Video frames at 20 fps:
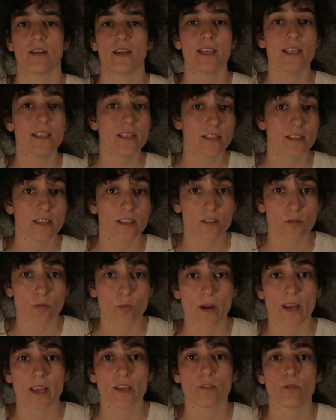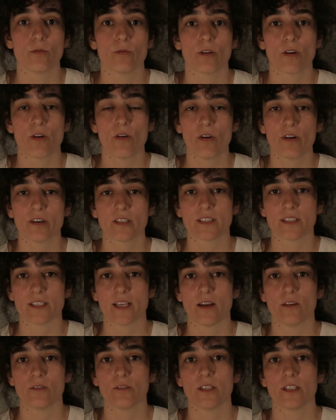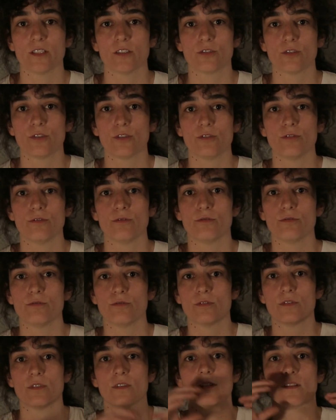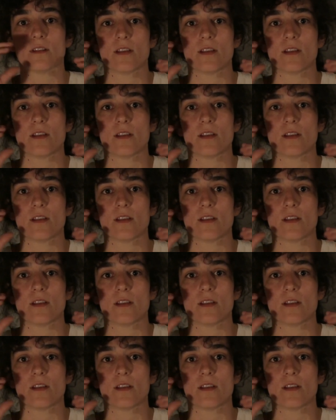The easiest way to record sound is to use